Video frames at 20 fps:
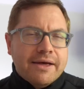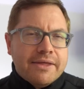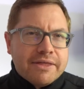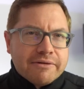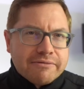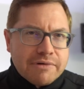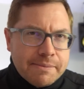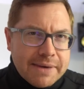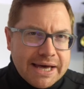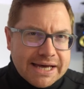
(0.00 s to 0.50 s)

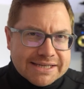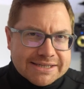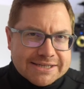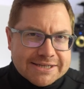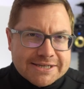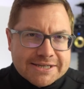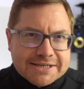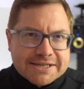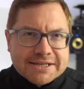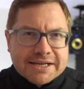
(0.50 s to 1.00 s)

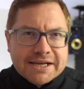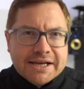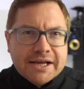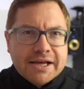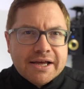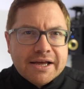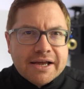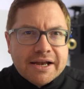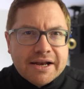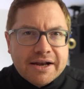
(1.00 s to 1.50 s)
Rimets
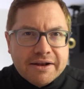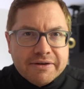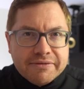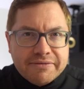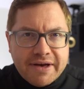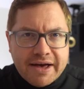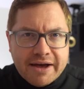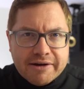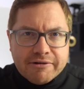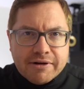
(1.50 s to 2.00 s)

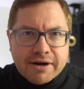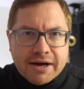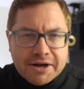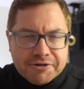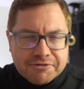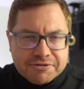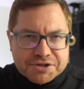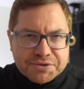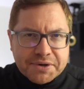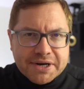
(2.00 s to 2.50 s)
Nevera,
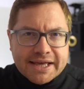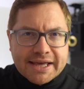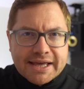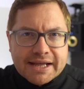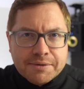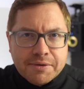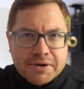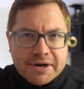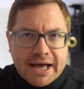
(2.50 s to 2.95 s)
120 kilowatt